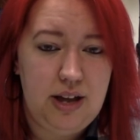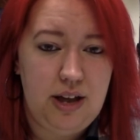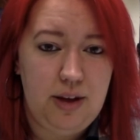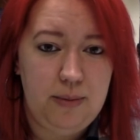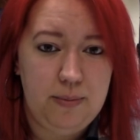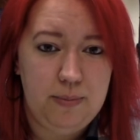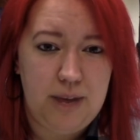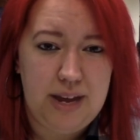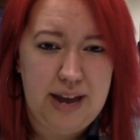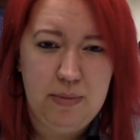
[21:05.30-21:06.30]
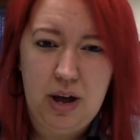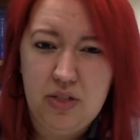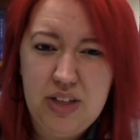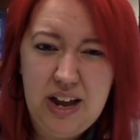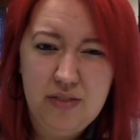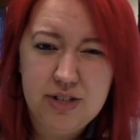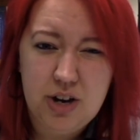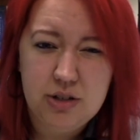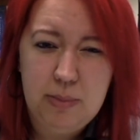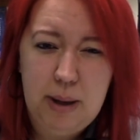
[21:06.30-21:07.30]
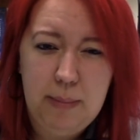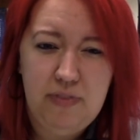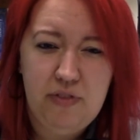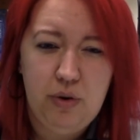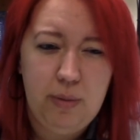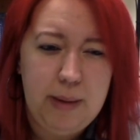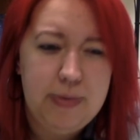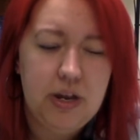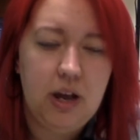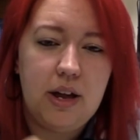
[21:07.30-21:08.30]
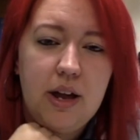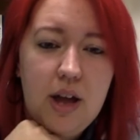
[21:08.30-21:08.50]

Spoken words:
a game I think I've talked about before, maybe not,